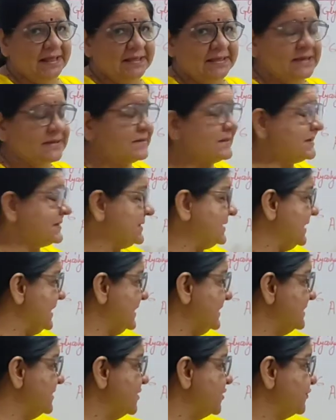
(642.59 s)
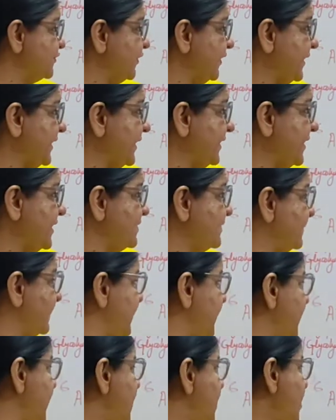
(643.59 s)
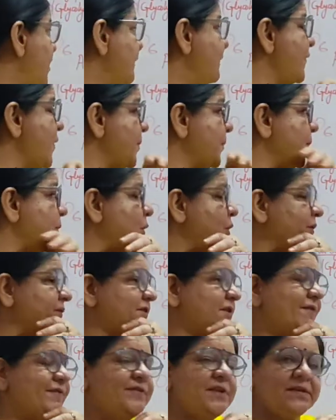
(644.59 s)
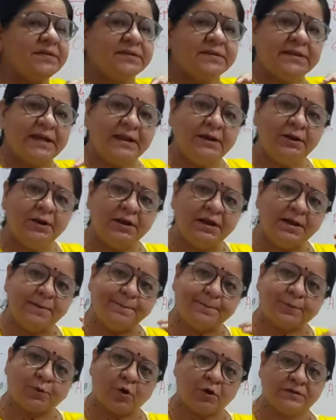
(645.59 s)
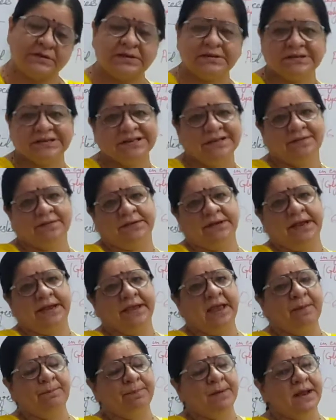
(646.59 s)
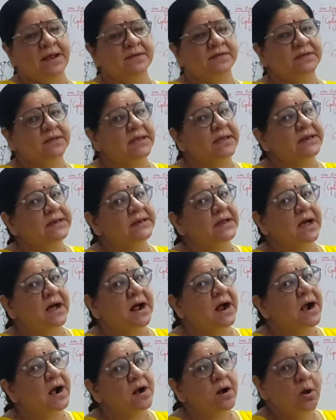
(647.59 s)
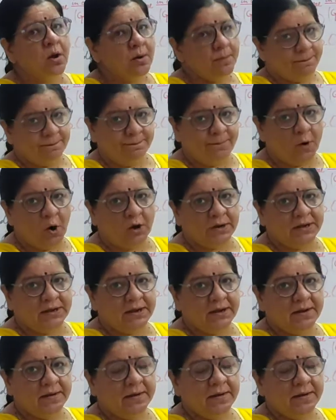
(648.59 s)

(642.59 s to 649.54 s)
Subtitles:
This is the energy currency for most of the cellular processes taking place in our body.